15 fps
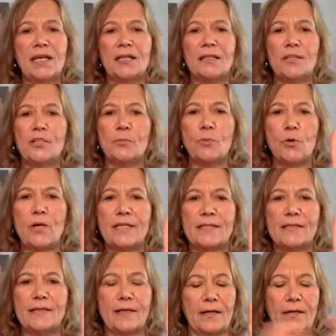There's points
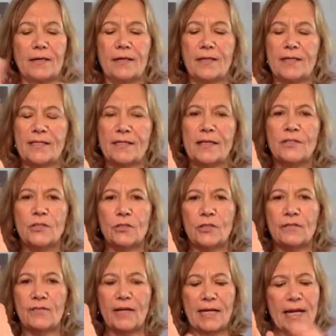here in the center
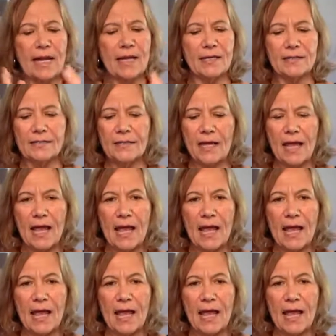of our hands.